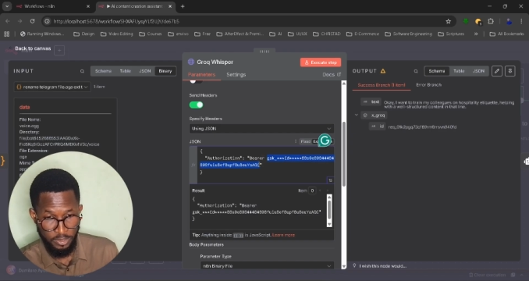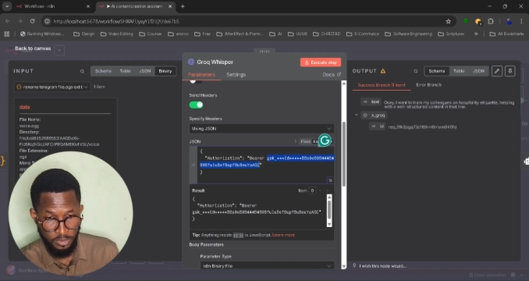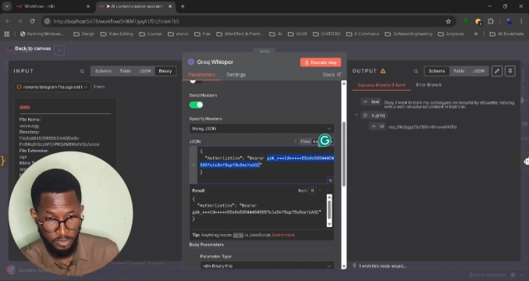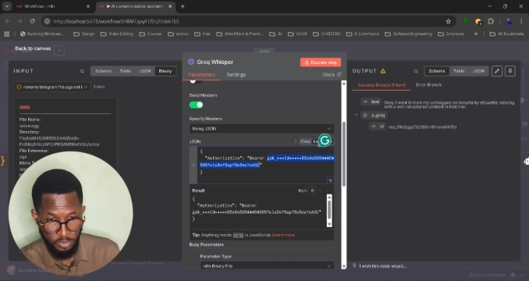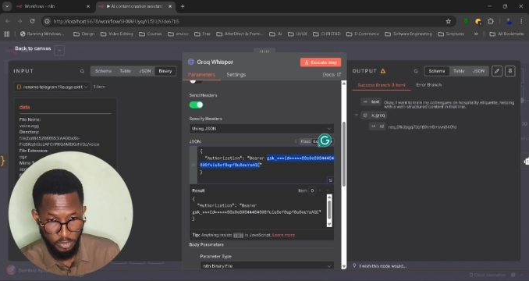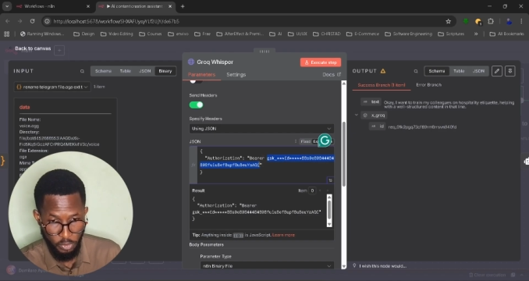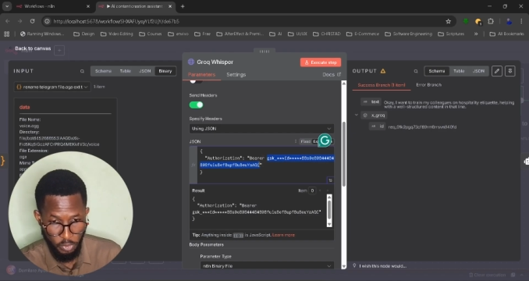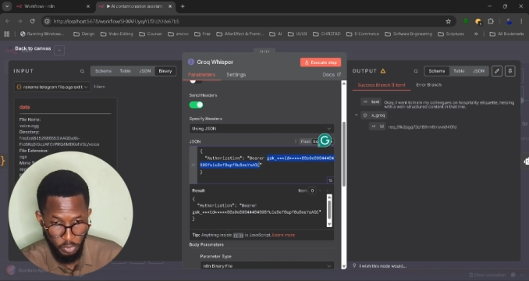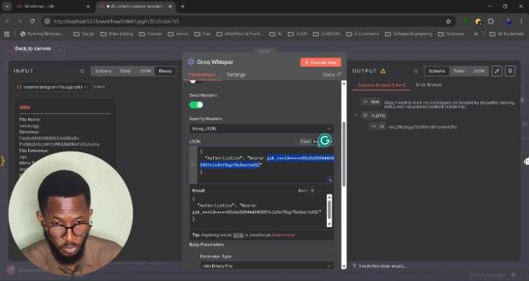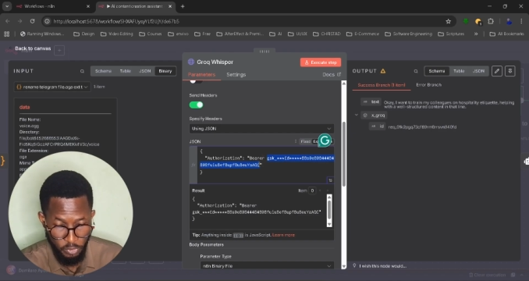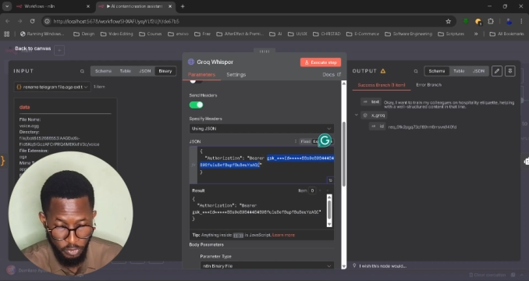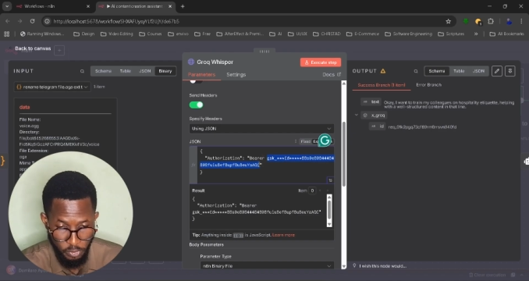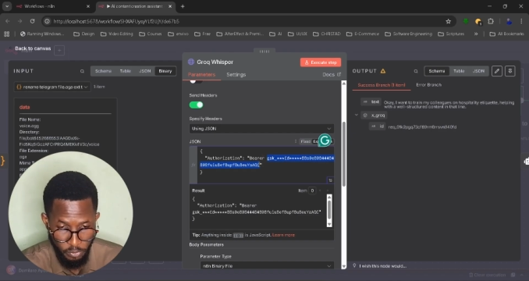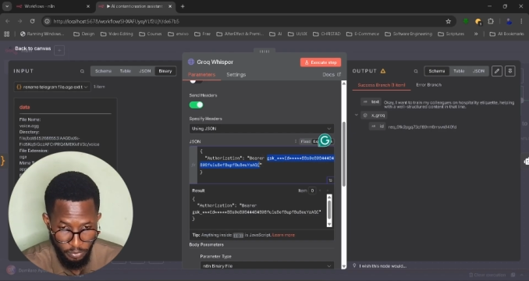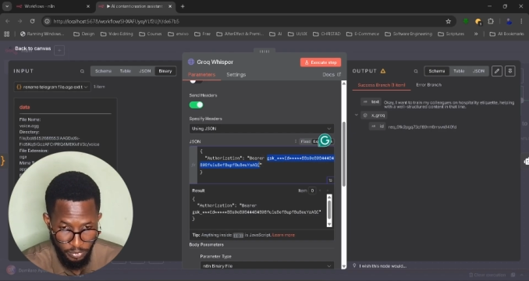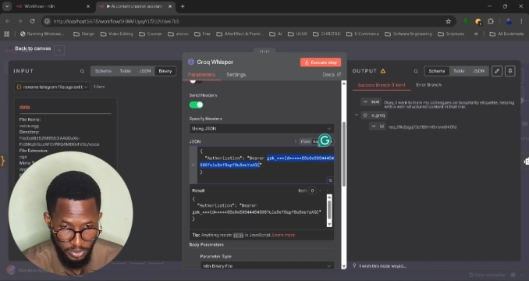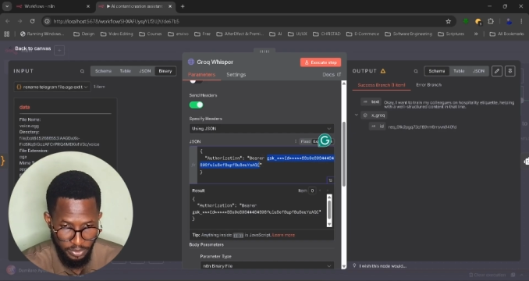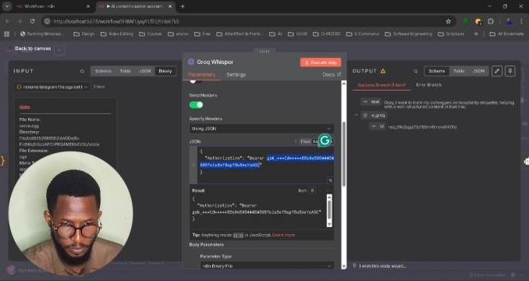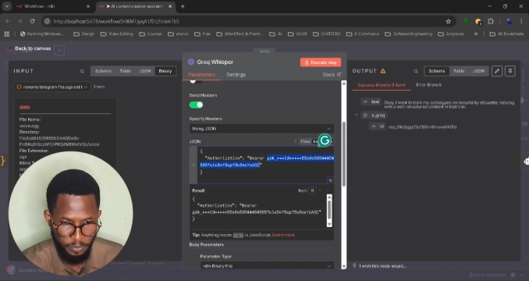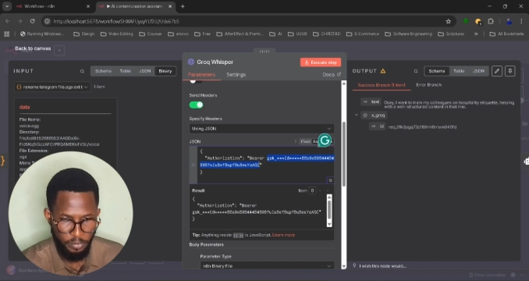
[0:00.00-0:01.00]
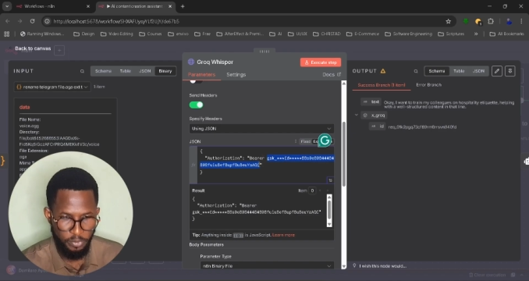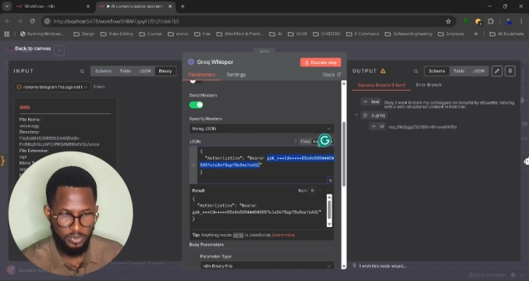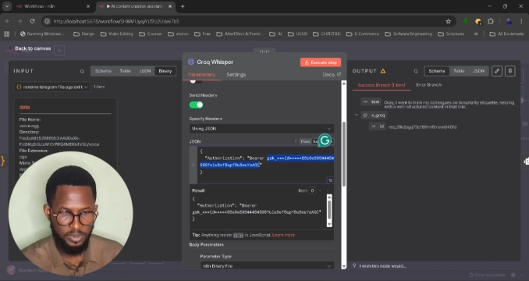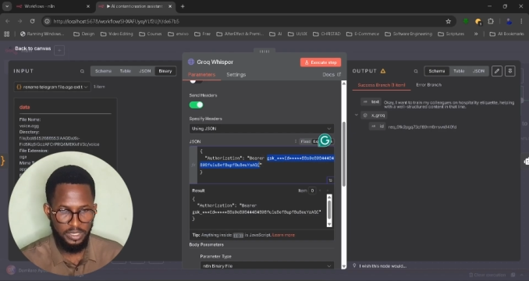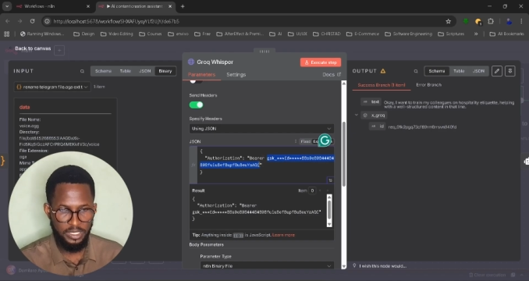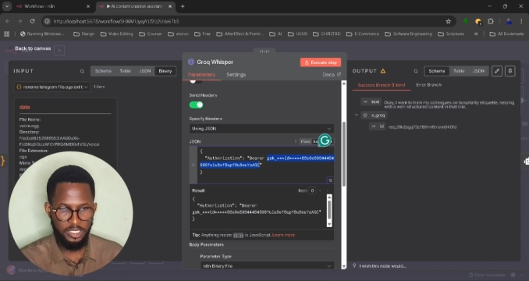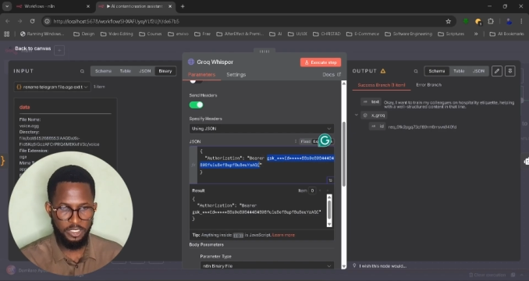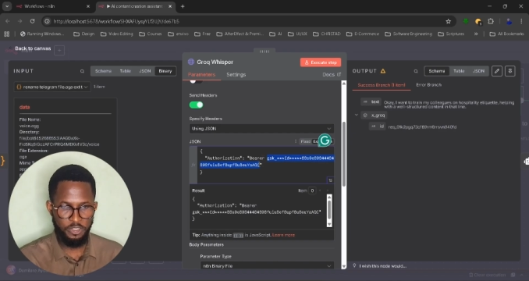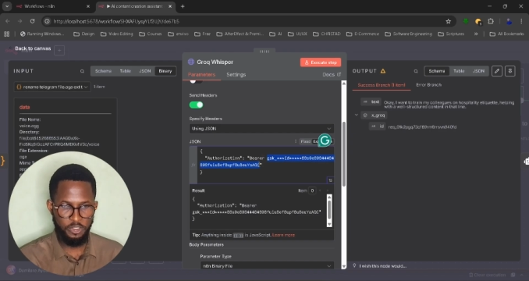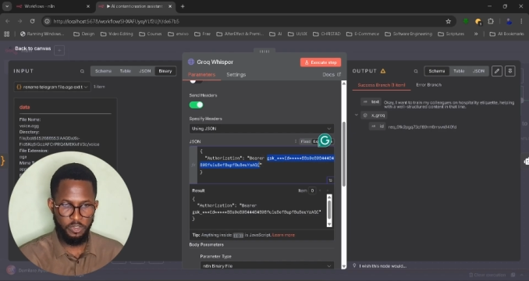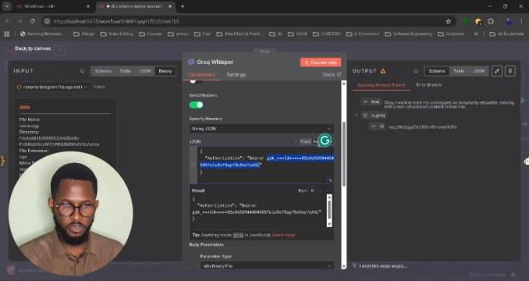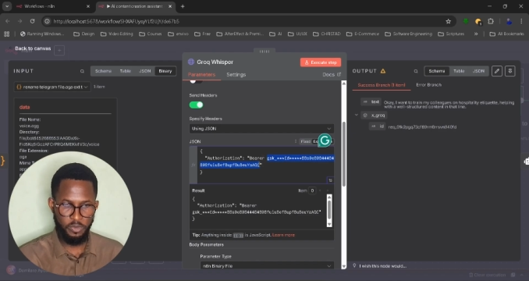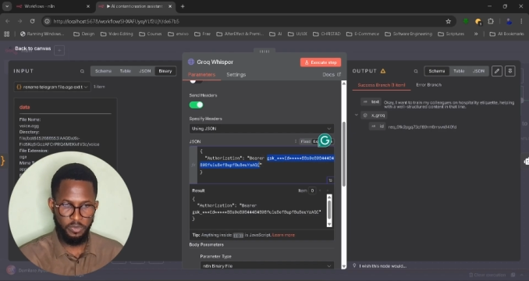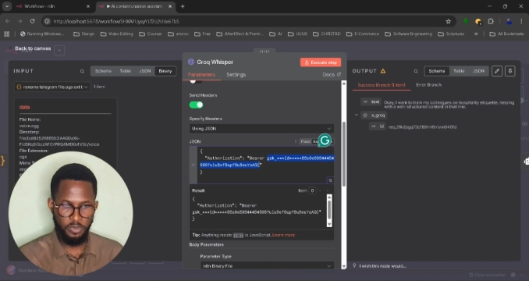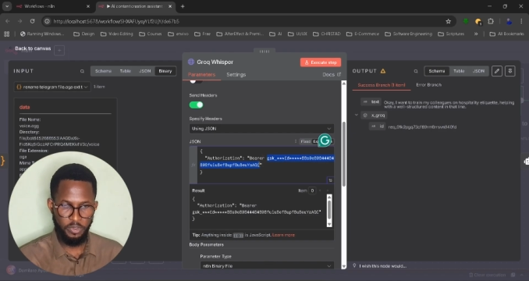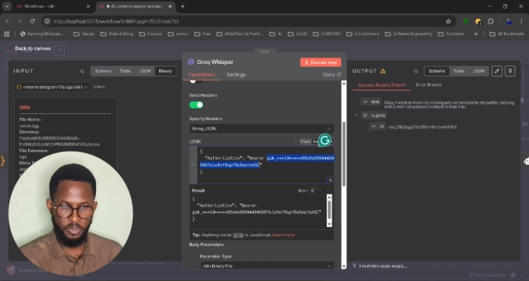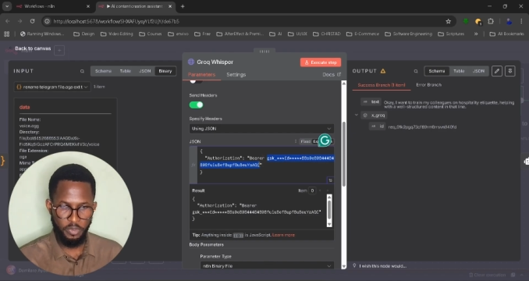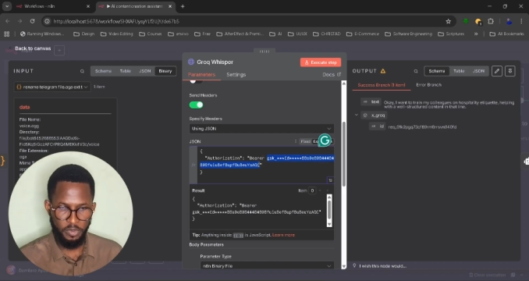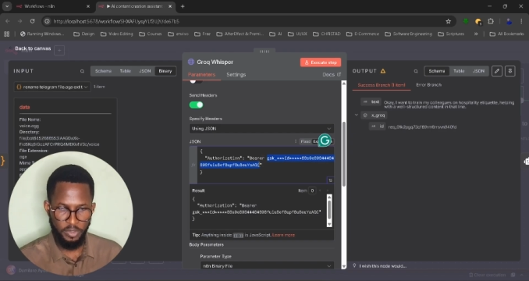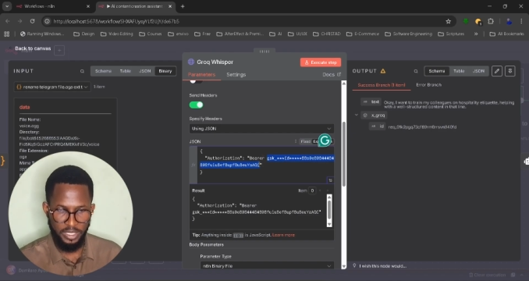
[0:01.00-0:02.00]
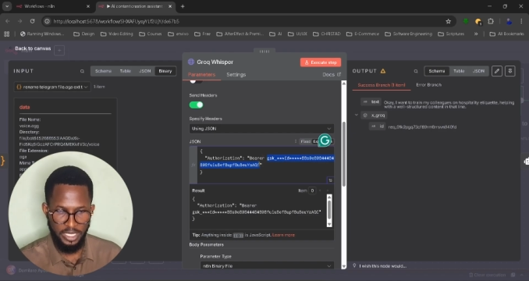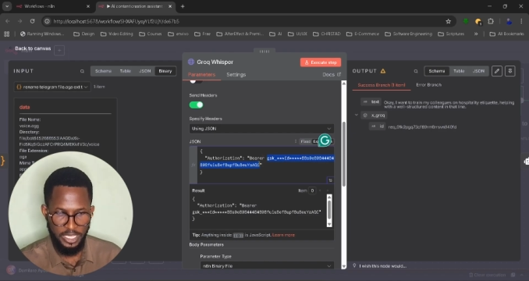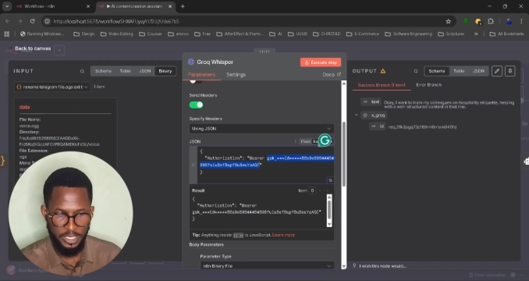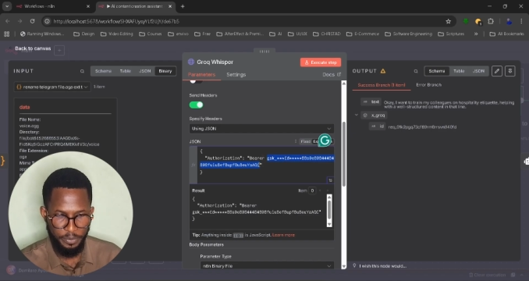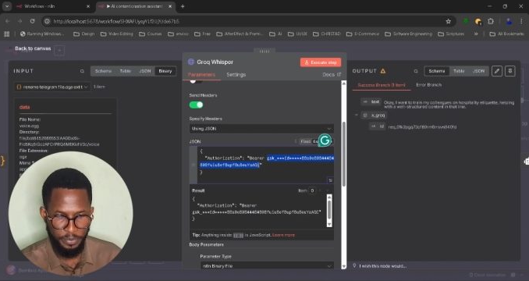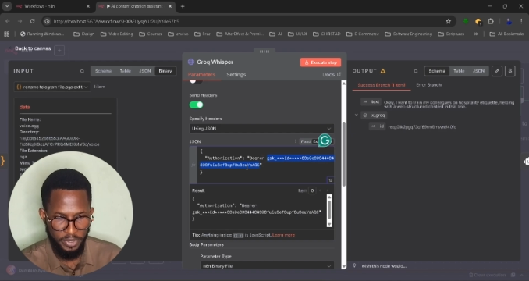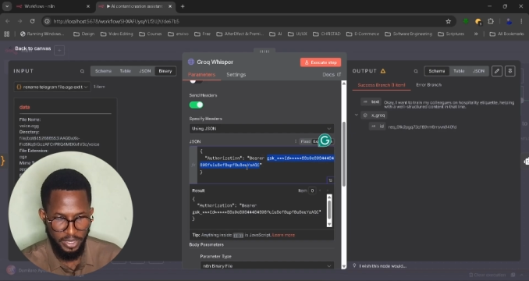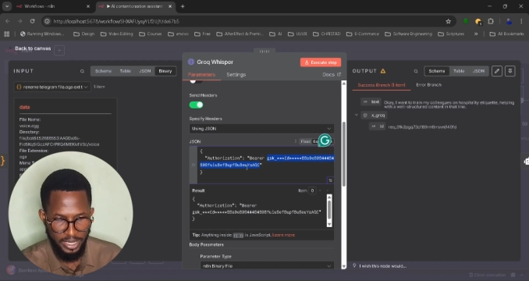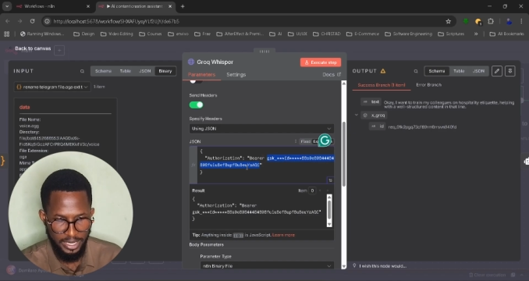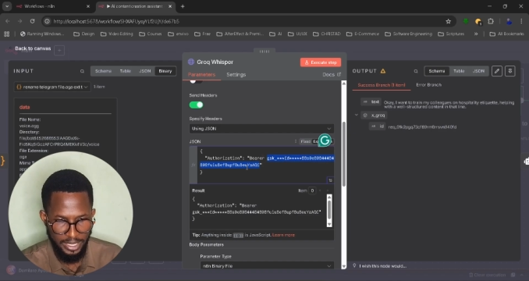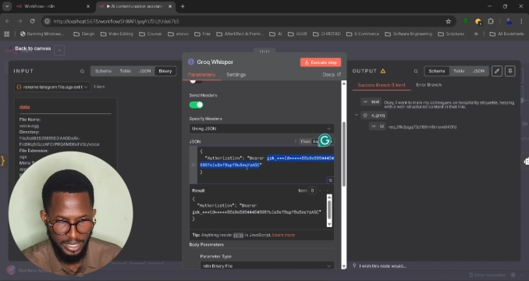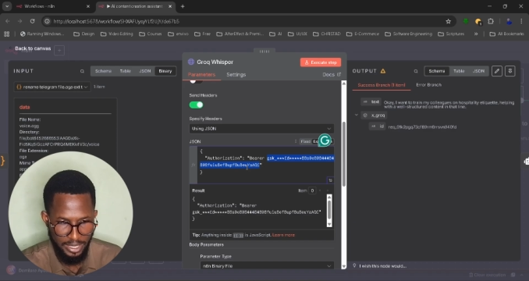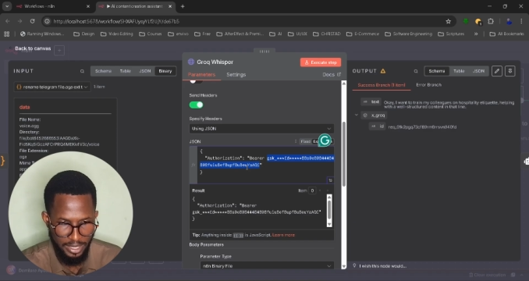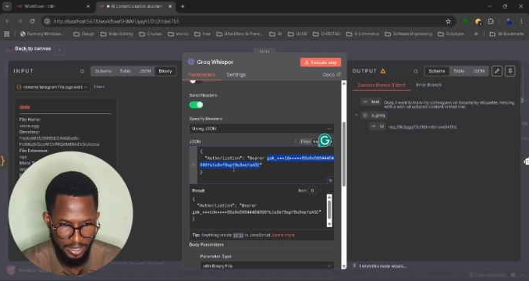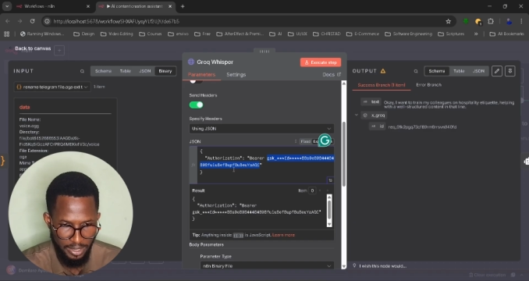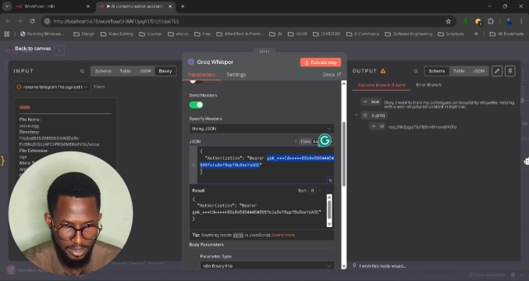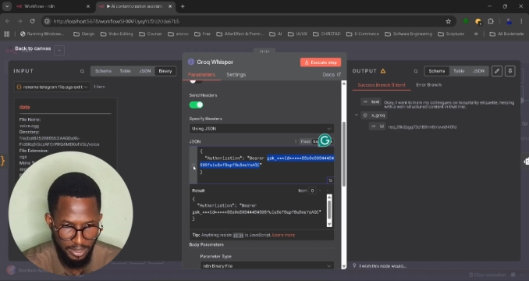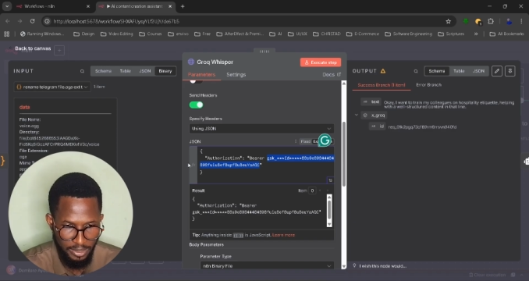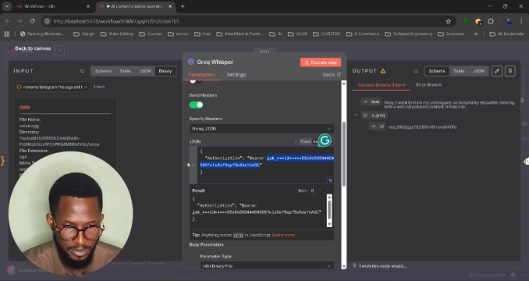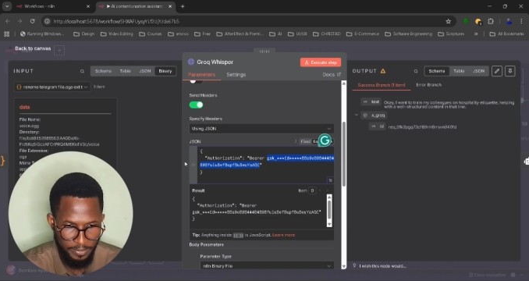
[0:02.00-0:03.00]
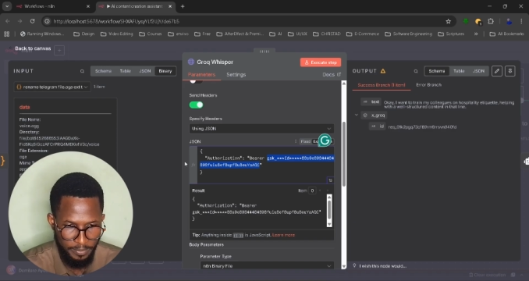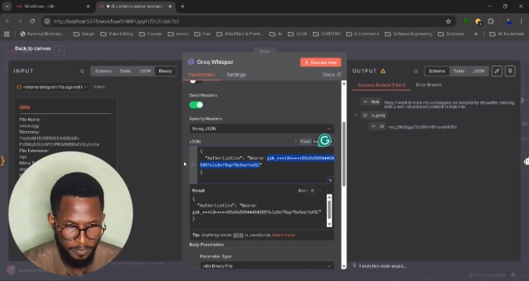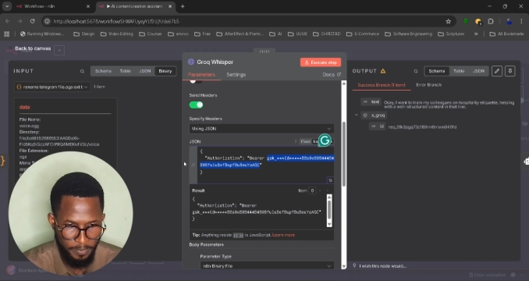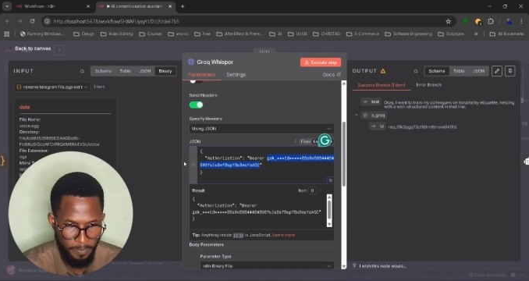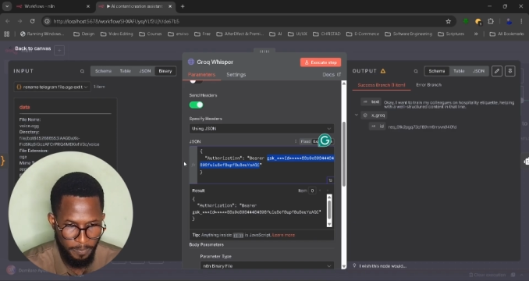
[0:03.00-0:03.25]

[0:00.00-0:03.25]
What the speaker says: So you're going to be putting in your Groq API here,